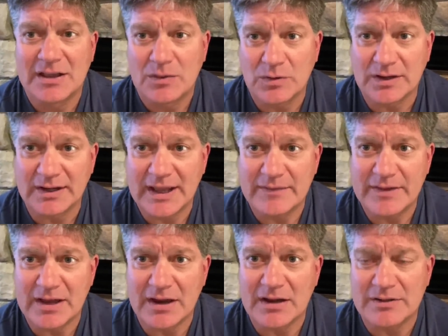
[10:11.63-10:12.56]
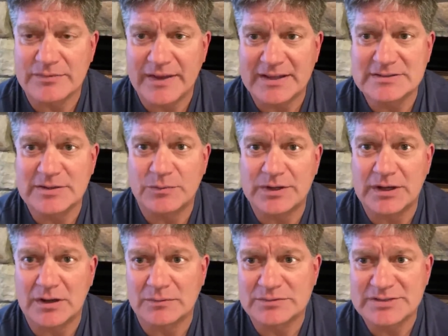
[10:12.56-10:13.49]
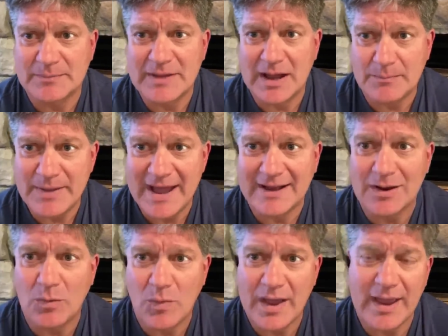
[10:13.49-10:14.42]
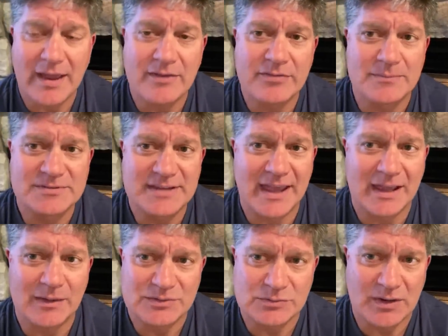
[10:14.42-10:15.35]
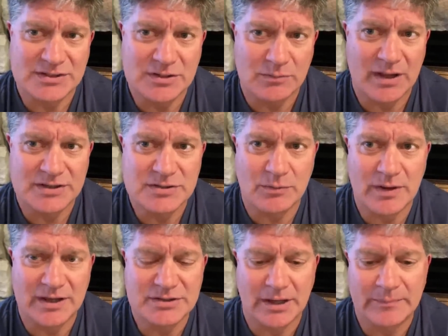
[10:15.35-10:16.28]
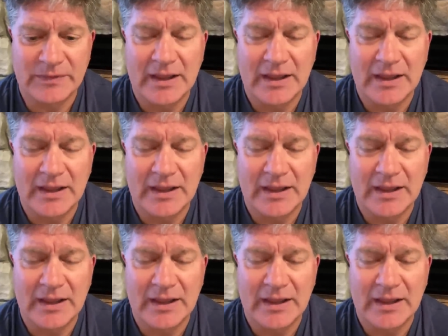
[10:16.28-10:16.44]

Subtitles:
we're gonna have egg on our face if we don't somehow back away from saying it was Russia, Russia, Russia.